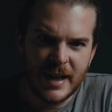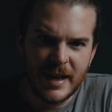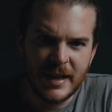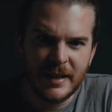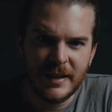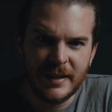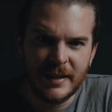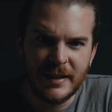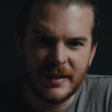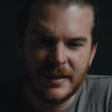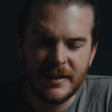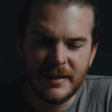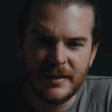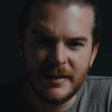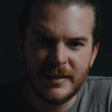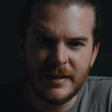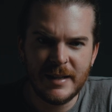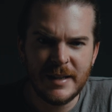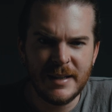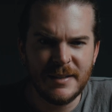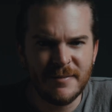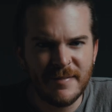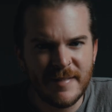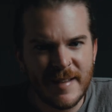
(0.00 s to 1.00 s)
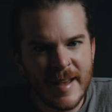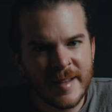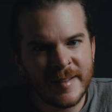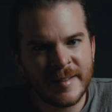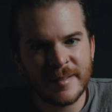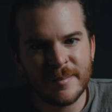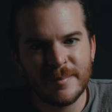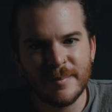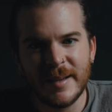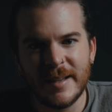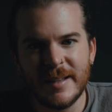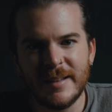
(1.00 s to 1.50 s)
an
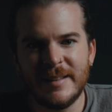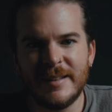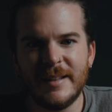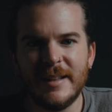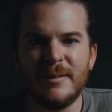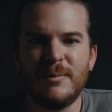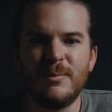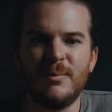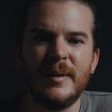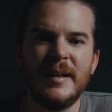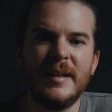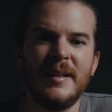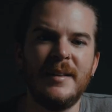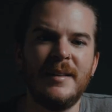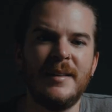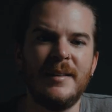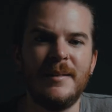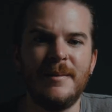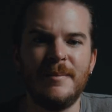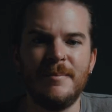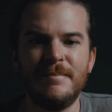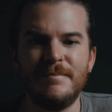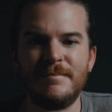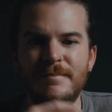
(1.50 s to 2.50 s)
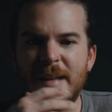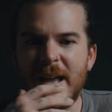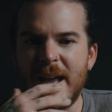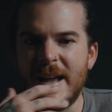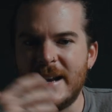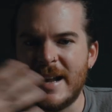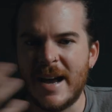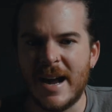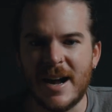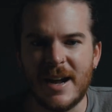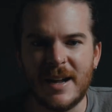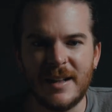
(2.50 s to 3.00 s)
investment that will
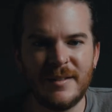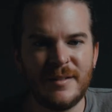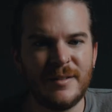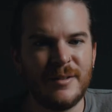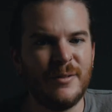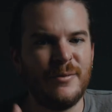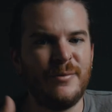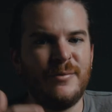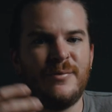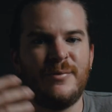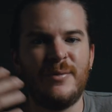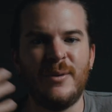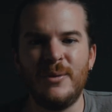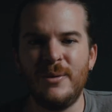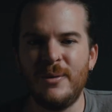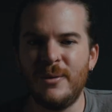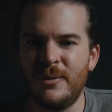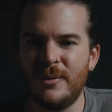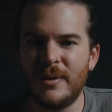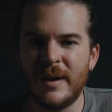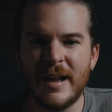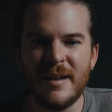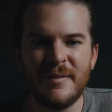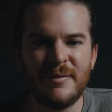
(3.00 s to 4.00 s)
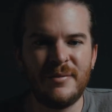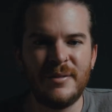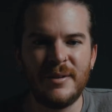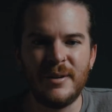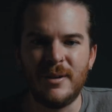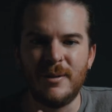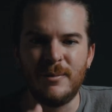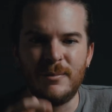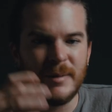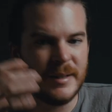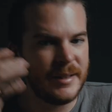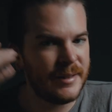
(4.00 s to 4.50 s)
enhance your photography
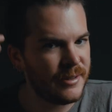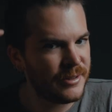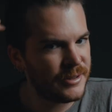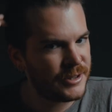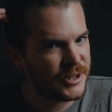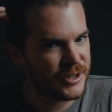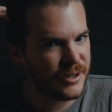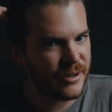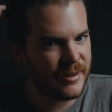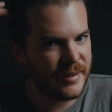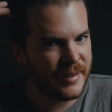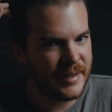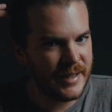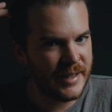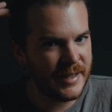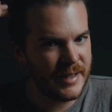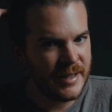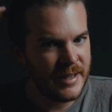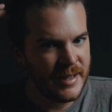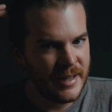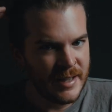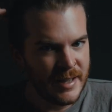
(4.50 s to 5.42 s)
or video journey,